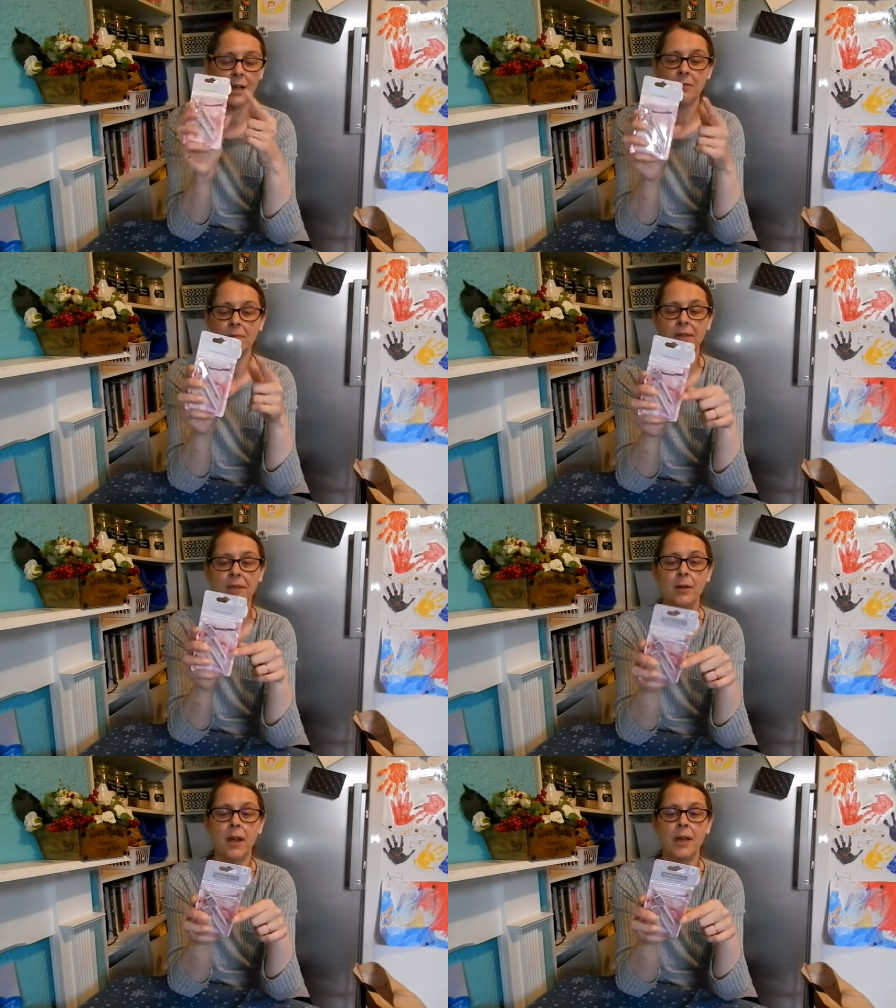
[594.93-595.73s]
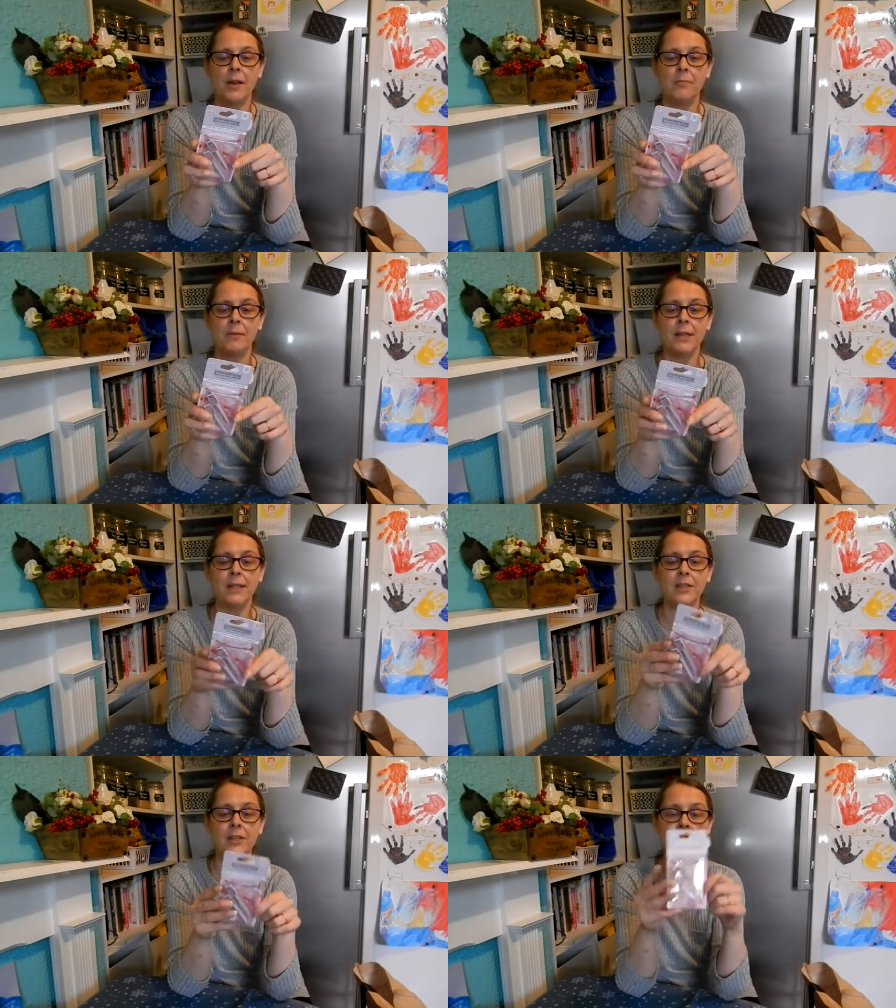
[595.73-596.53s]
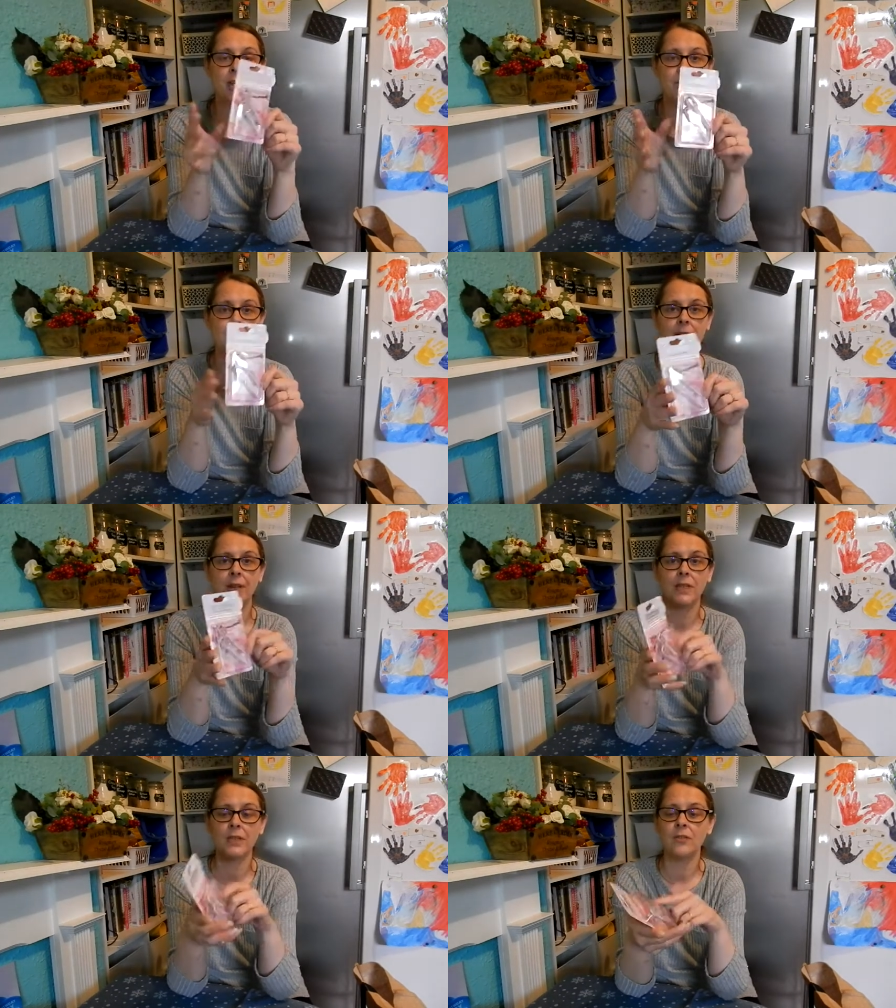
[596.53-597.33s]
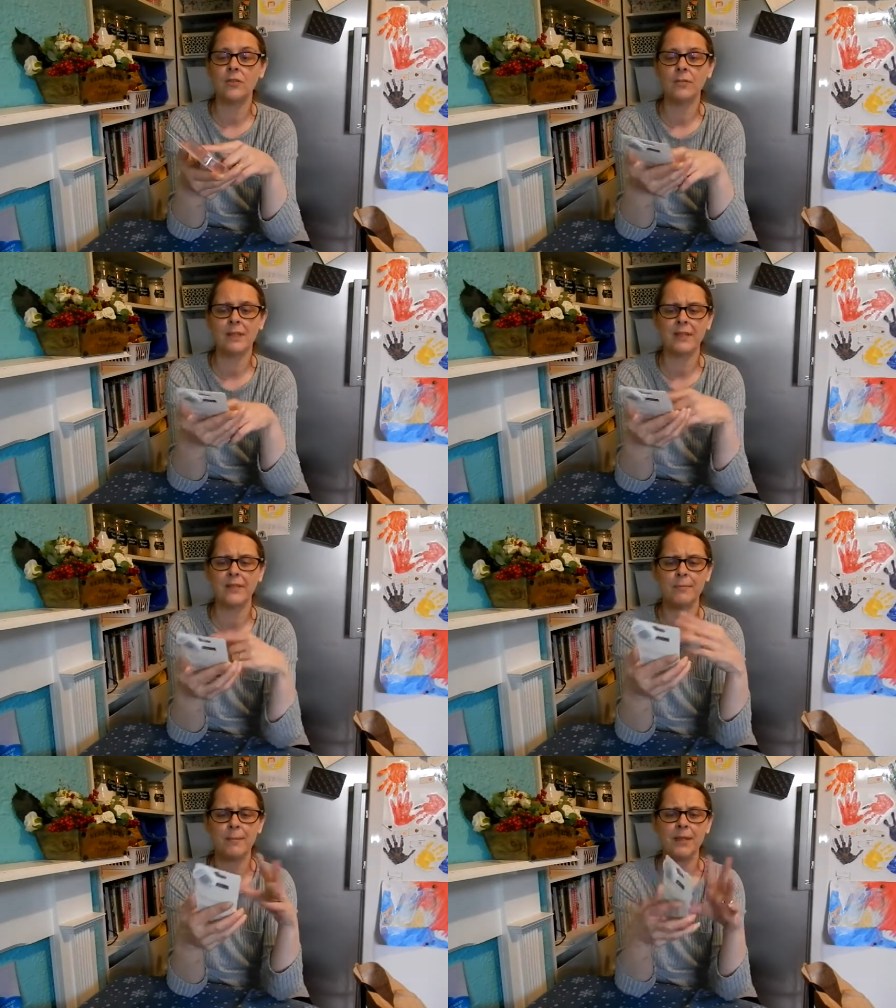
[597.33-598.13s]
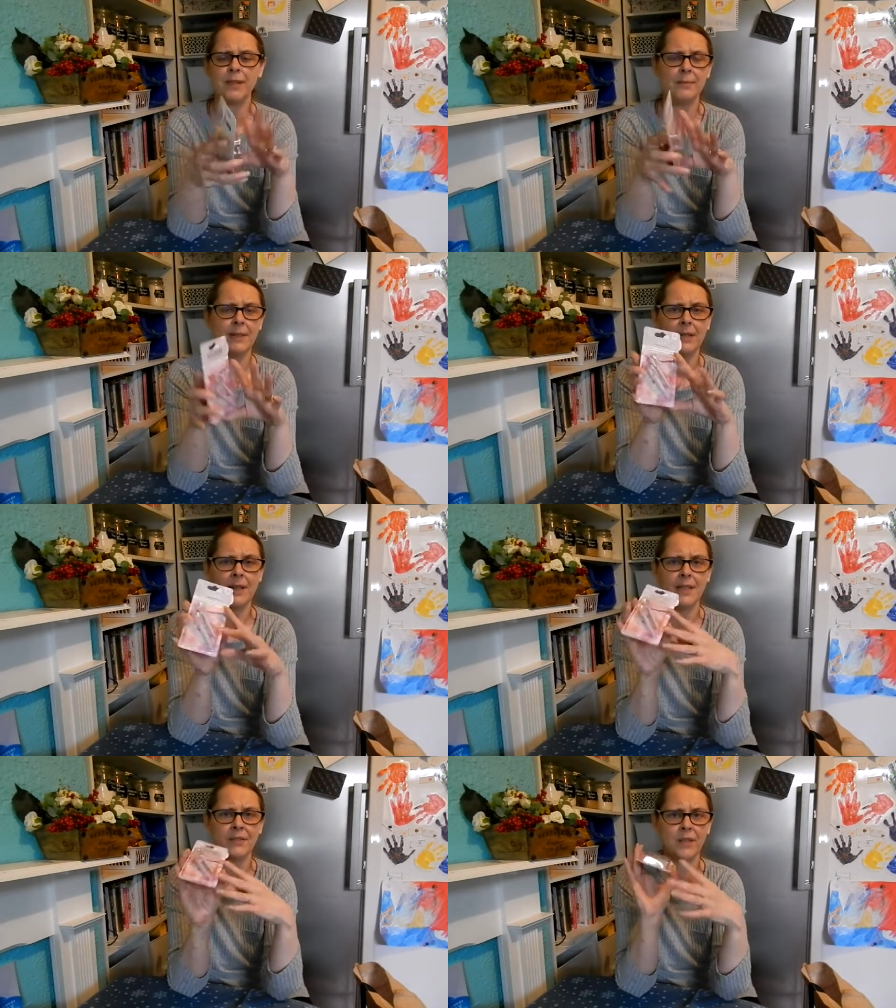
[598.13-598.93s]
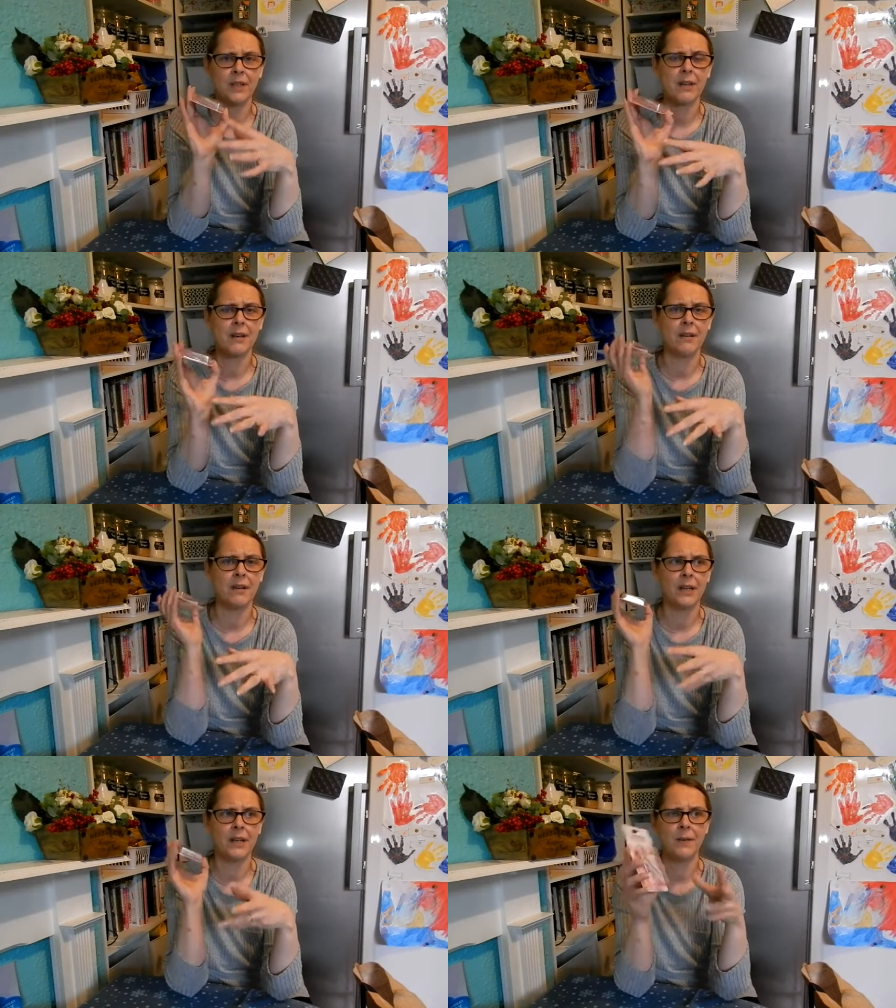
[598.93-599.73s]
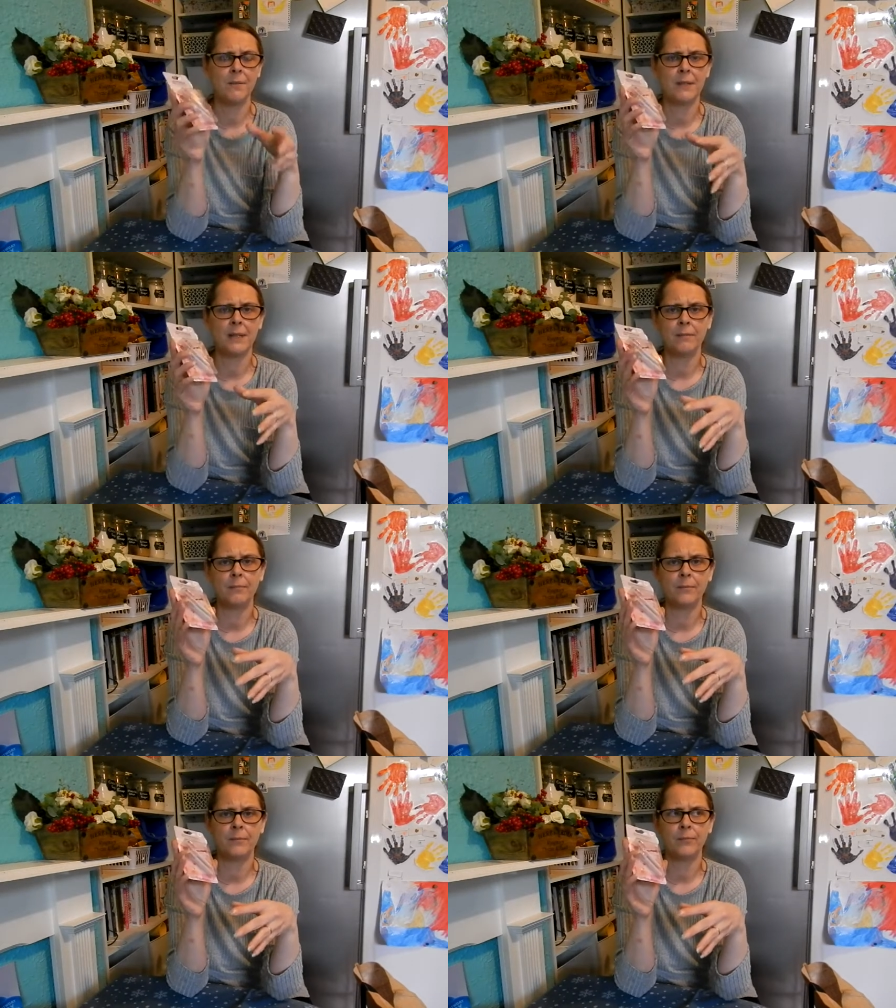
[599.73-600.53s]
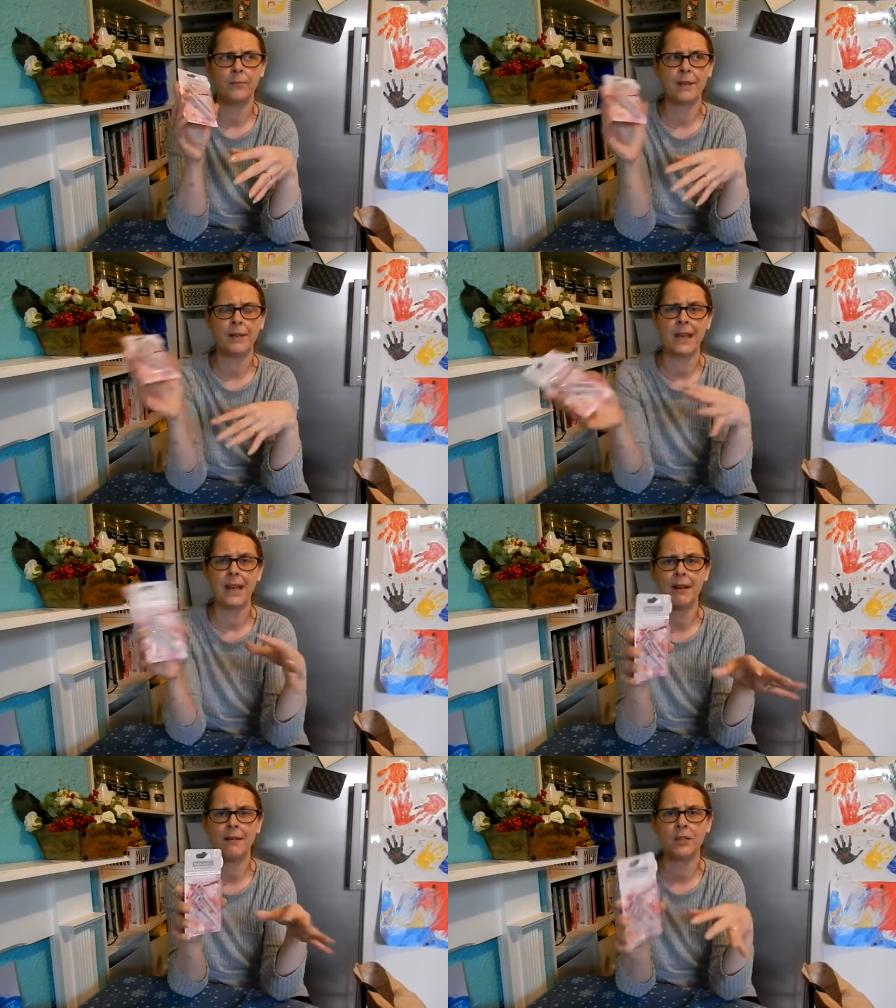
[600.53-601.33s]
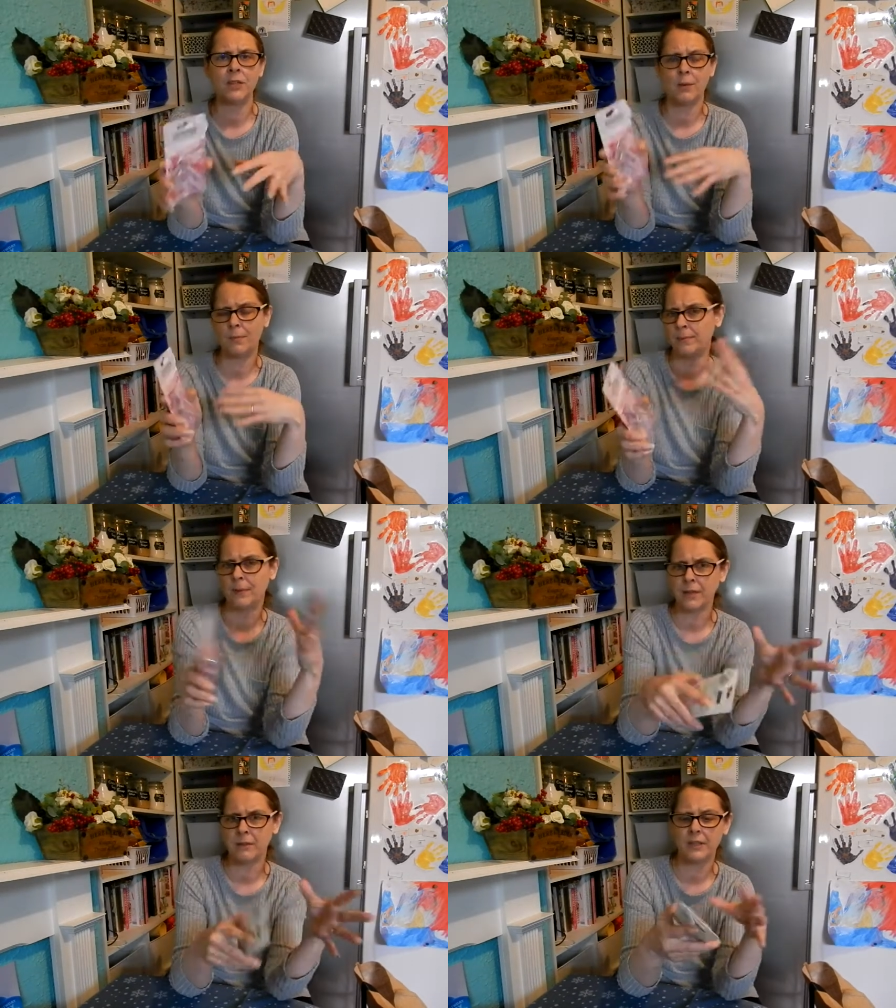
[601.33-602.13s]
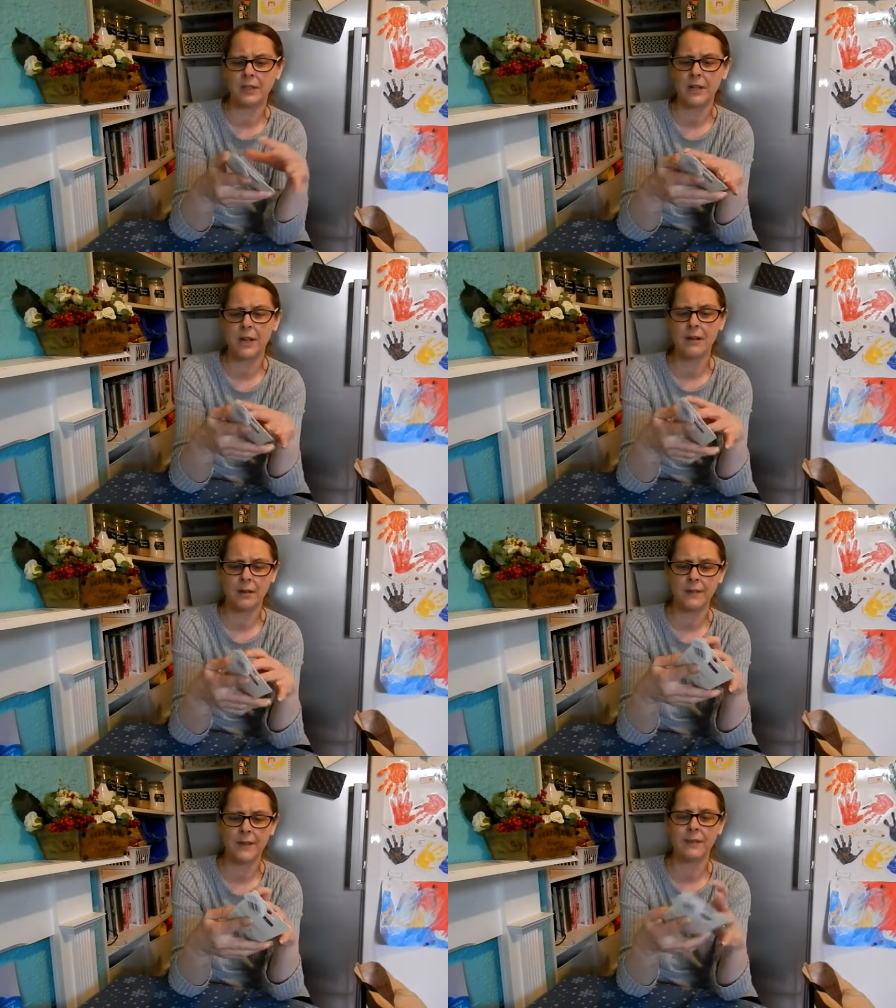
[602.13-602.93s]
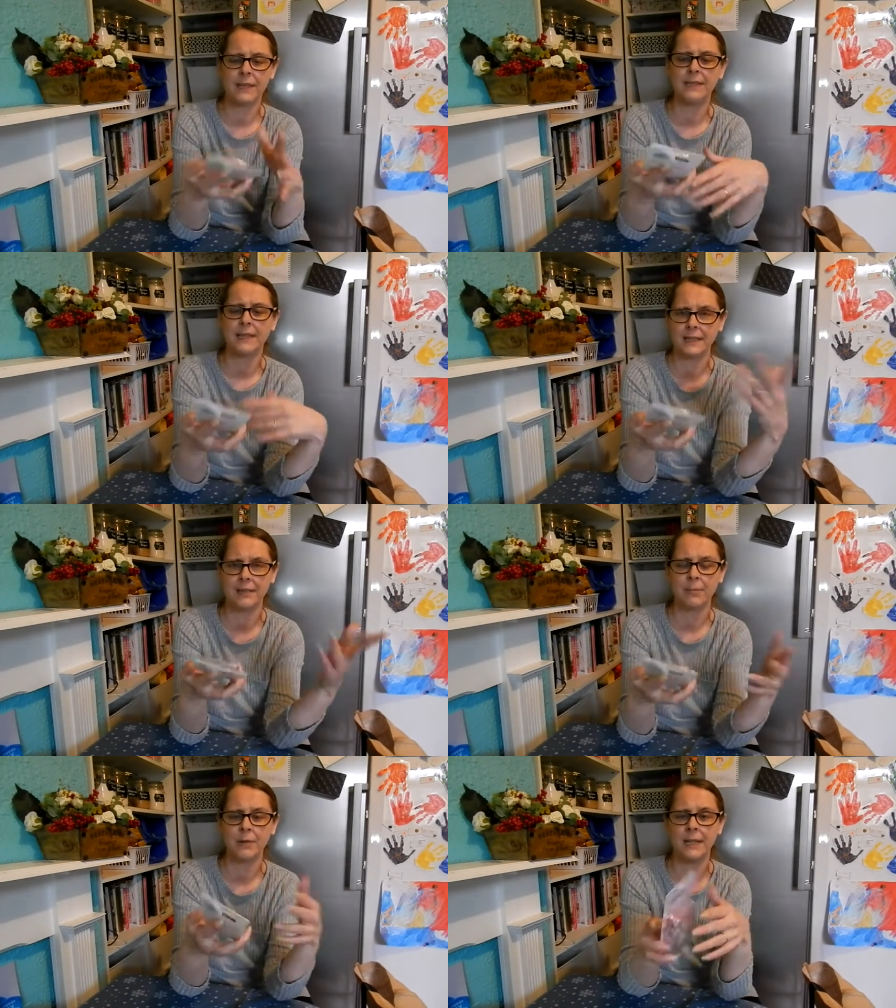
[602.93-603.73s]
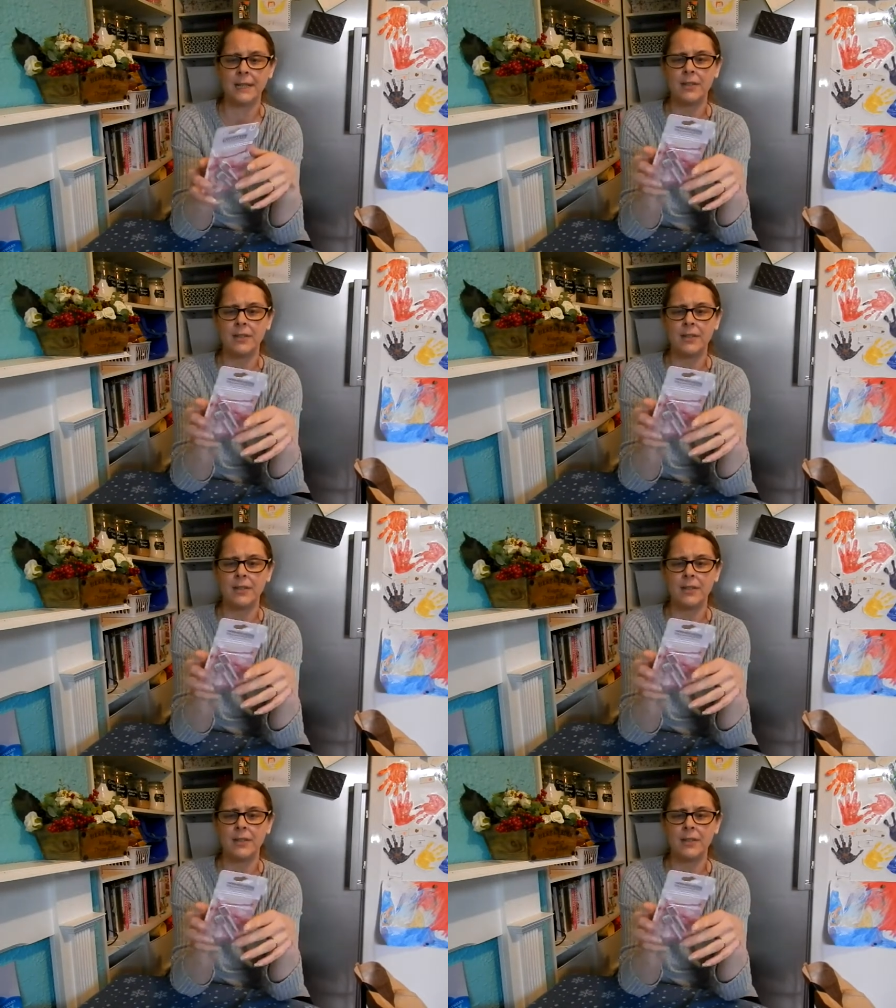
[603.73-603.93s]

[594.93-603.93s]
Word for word: I was uh, waiting to show you guys because normally if I buy something like this for the car, I open it when I get out of the shop and go to the car, if that makes sense, and put it in